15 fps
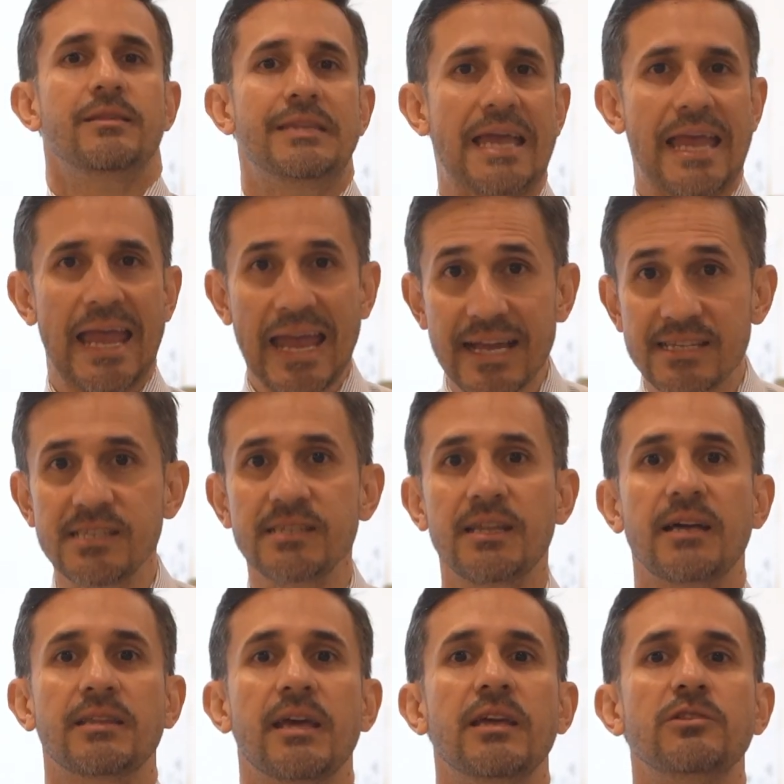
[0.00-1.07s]
The Exit
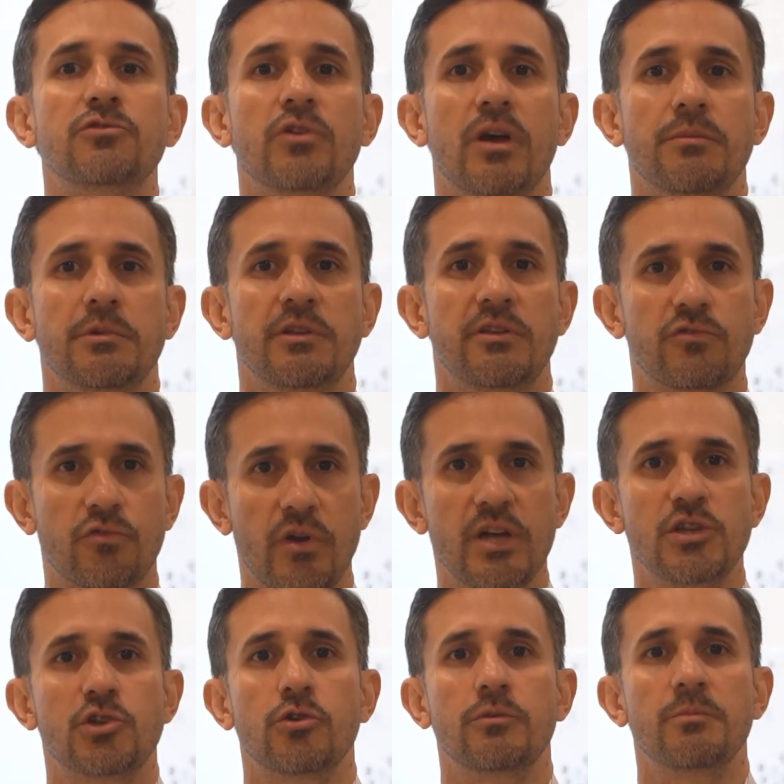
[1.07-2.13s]
and Entry
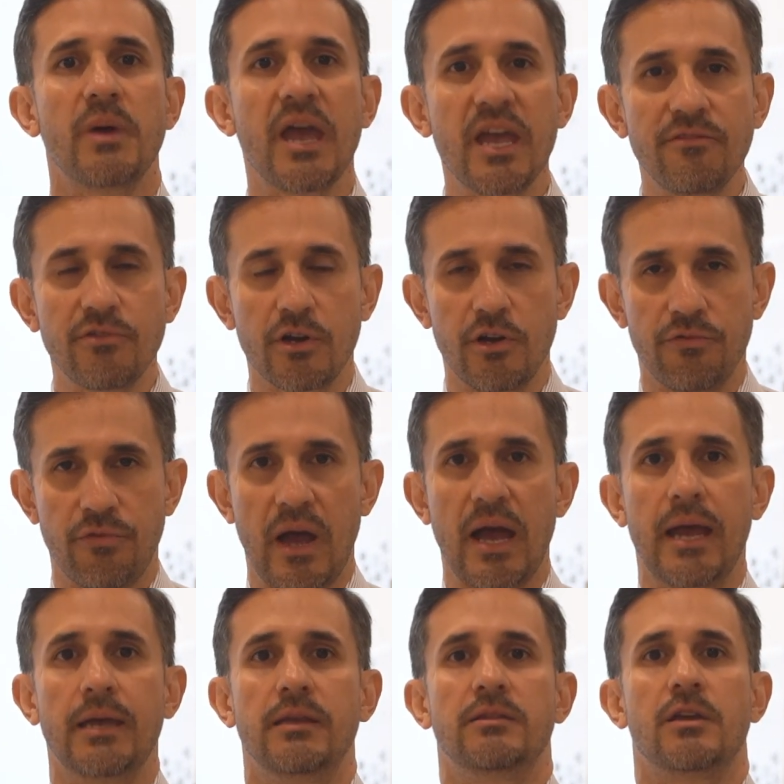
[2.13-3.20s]
Administration may verify